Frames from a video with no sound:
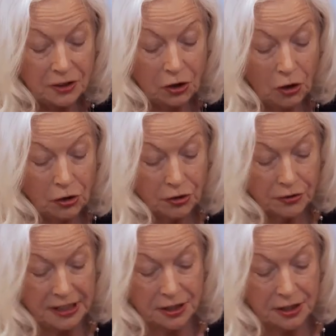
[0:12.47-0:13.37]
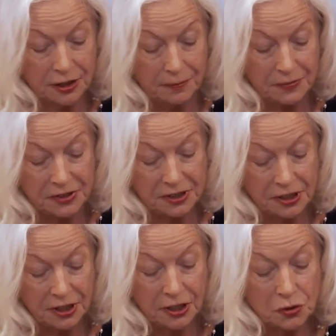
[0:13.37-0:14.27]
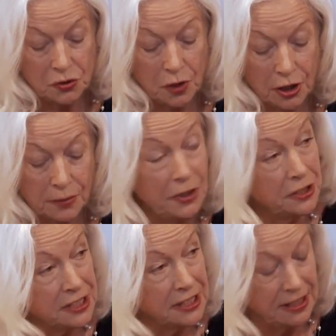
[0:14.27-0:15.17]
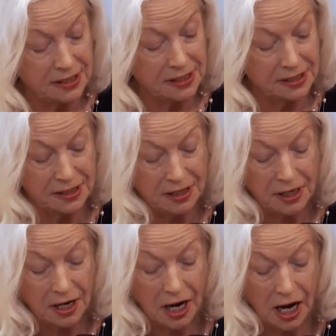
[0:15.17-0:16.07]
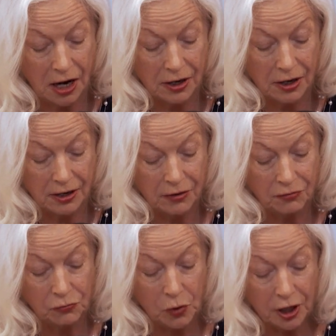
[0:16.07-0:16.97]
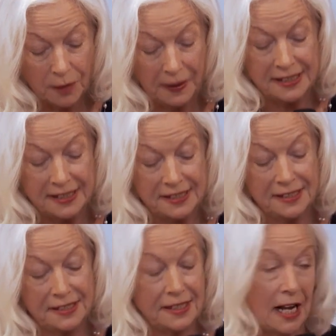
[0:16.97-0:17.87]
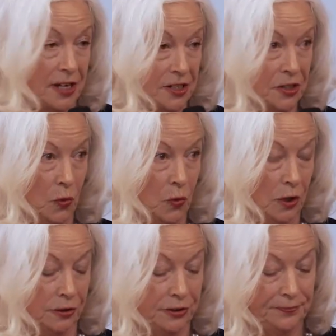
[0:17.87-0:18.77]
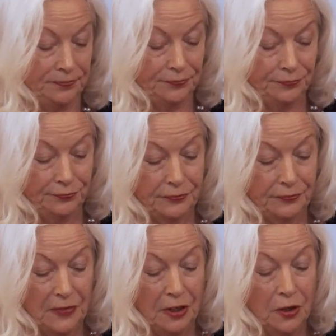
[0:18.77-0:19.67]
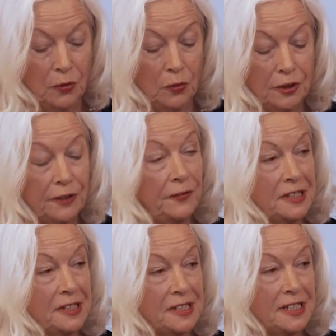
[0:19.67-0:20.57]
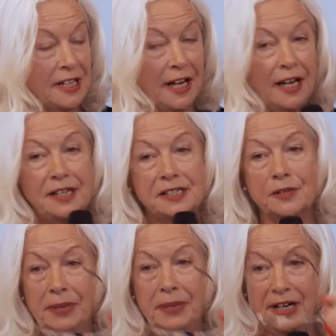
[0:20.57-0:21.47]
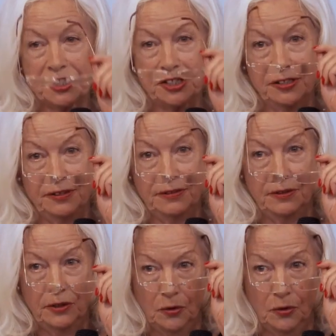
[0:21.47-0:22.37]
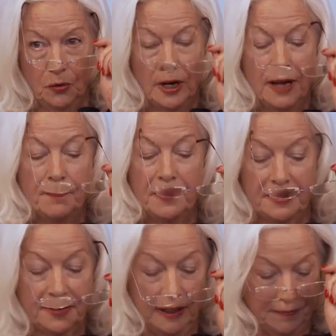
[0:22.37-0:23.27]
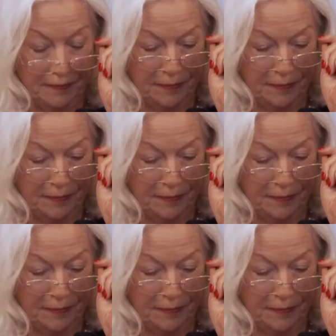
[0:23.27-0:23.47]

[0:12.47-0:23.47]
concrete terms to our communities, our workplaces, and to the world? Well, the first is compassion or empathy.